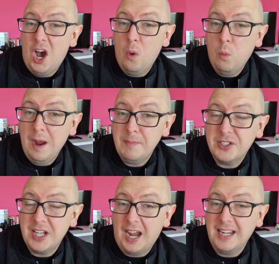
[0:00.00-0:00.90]
a
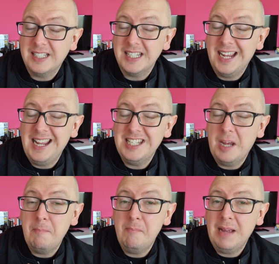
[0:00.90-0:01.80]
website is
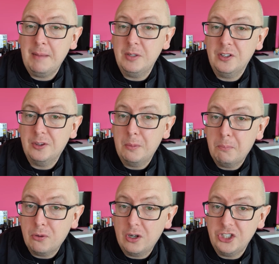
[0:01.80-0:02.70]
a
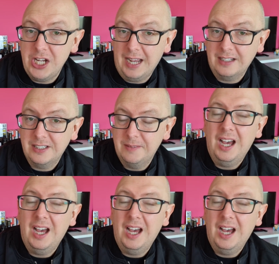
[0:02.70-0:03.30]
mammoth project.